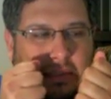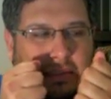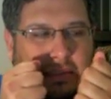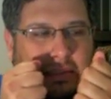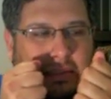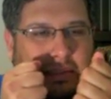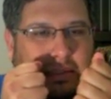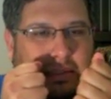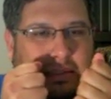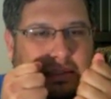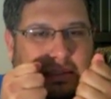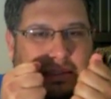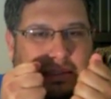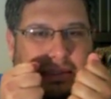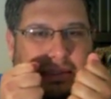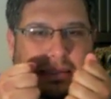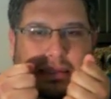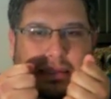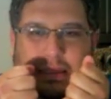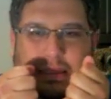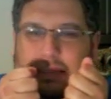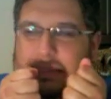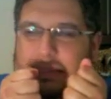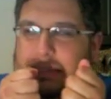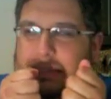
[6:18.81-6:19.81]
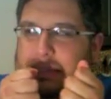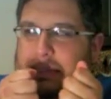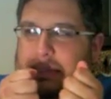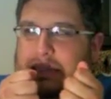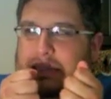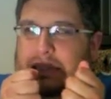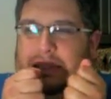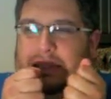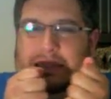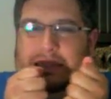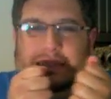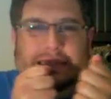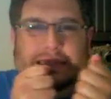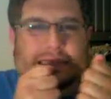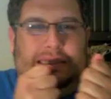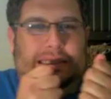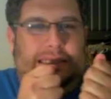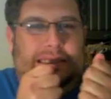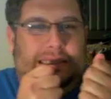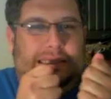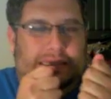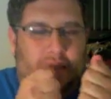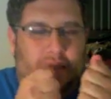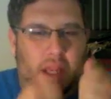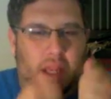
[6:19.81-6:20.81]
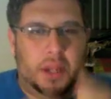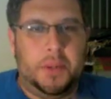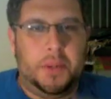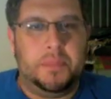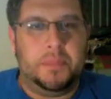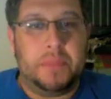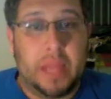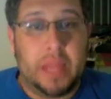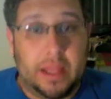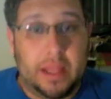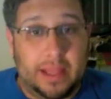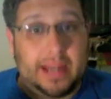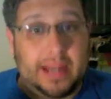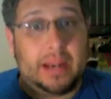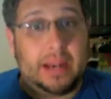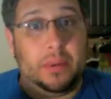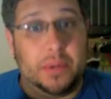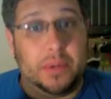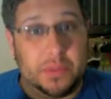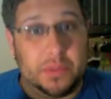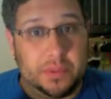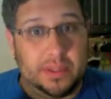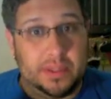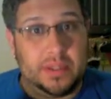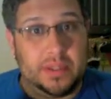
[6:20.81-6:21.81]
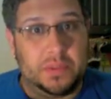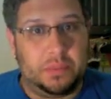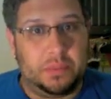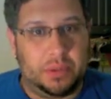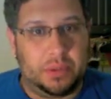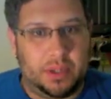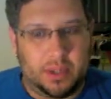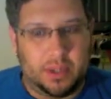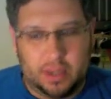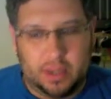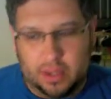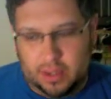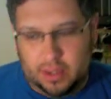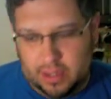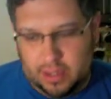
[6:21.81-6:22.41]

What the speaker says: I was with this book.